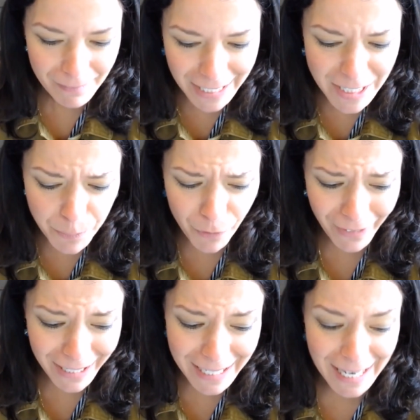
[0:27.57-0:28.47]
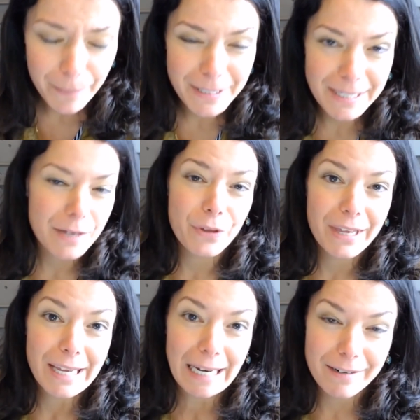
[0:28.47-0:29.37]
It's providing Amazon with a
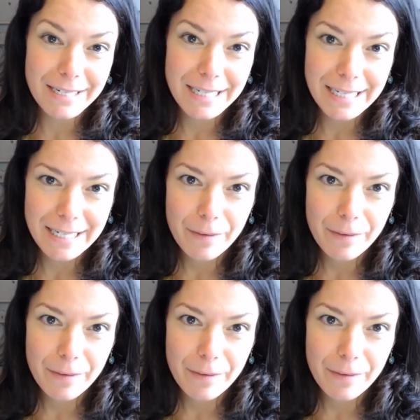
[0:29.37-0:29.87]
guaranteed